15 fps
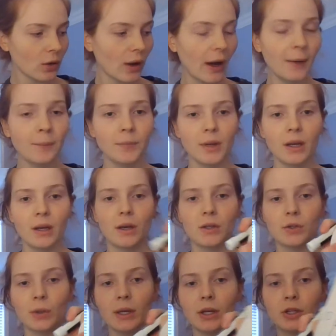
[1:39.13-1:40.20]
Okay,
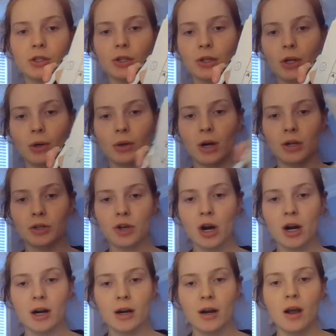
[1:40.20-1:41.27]
so here's your codon
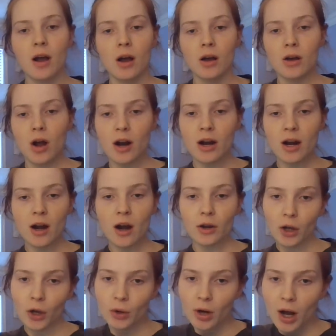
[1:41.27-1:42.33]
chart. Our
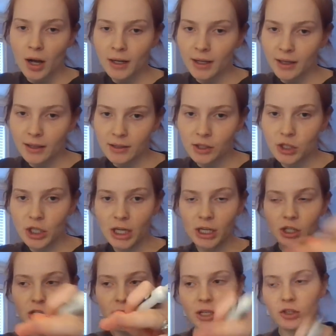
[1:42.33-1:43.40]
codon is
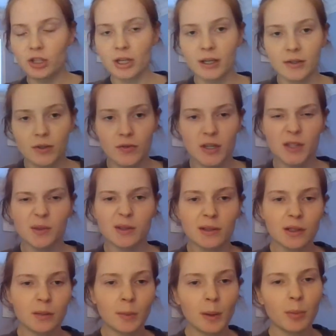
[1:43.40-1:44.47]
GGG, so this one's
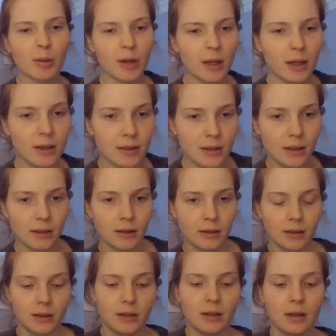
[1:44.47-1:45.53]
going to be pretty easy.
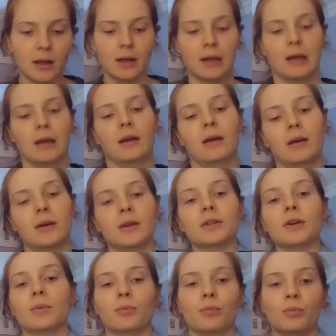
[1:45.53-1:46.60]

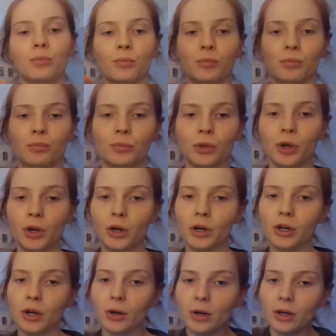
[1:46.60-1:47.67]
So go to your
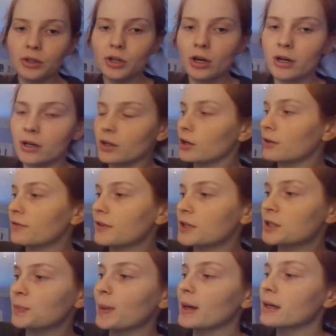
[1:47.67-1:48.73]
codon chart. Your
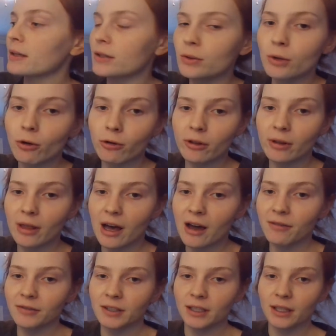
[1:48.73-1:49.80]
first base, you go to the
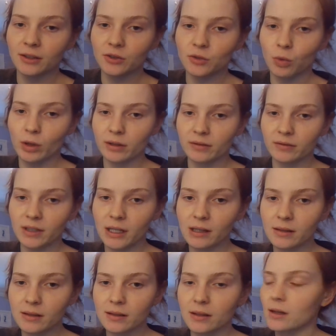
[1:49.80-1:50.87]
left, it's one of
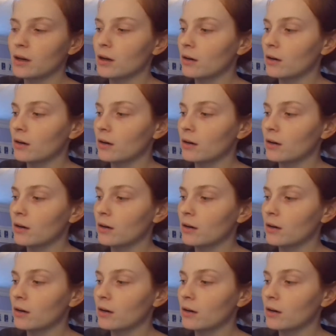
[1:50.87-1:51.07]
these.